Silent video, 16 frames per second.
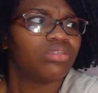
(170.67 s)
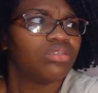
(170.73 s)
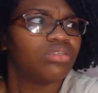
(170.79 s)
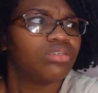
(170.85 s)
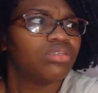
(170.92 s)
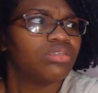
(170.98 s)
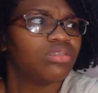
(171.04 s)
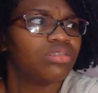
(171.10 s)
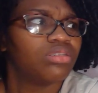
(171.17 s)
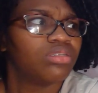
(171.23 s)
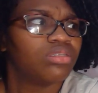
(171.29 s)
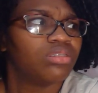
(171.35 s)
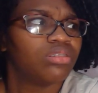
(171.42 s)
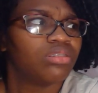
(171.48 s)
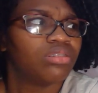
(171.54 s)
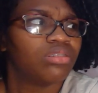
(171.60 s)

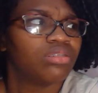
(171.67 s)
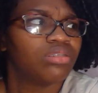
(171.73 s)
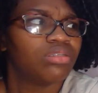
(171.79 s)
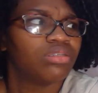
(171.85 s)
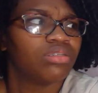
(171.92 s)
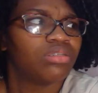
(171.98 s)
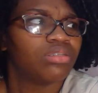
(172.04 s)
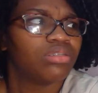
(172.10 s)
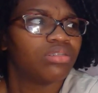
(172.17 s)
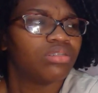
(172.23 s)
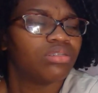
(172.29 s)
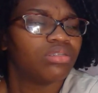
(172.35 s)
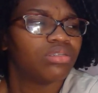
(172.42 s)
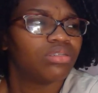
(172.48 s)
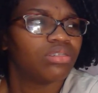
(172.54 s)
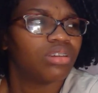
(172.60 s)

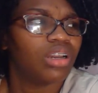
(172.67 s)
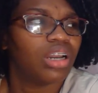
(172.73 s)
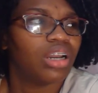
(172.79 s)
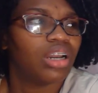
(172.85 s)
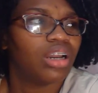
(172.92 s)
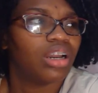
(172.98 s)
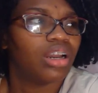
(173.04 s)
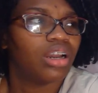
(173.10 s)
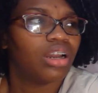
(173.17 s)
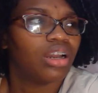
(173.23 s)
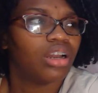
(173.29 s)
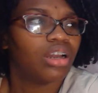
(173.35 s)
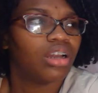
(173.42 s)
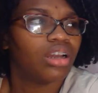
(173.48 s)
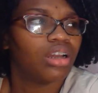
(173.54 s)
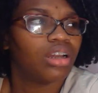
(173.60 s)

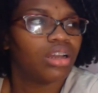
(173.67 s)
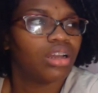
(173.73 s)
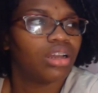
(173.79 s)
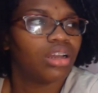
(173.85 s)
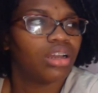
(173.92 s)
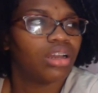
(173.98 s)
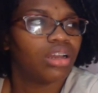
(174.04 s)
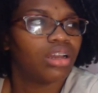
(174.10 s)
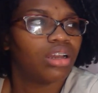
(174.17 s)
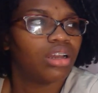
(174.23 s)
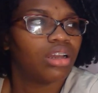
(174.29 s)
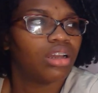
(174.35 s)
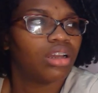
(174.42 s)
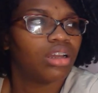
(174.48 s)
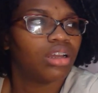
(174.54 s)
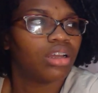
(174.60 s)

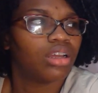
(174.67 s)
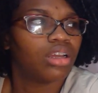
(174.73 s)
(silent)